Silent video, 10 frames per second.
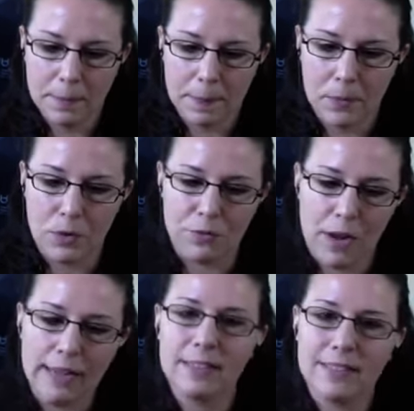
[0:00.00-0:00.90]
we're
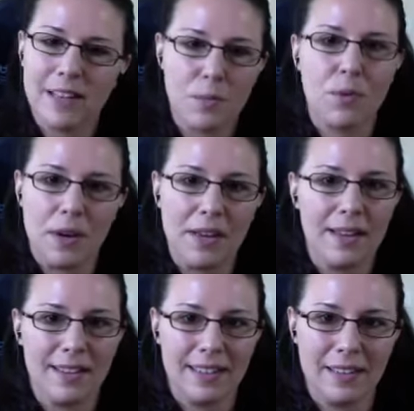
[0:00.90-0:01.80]
finally at a point
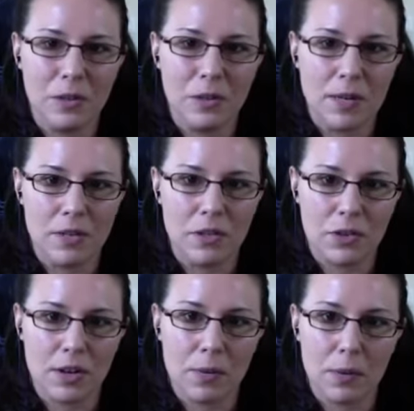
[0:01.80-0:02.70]
in human
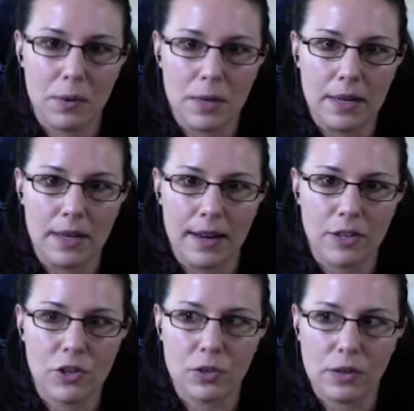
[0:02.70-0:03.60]
history where we can
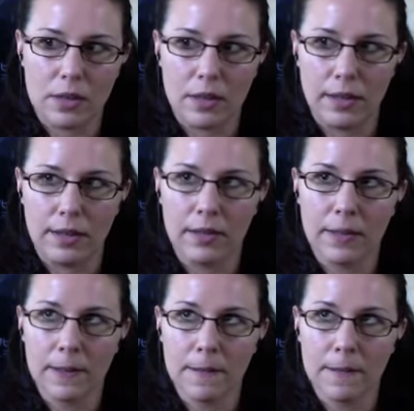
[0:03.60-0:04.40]
actually like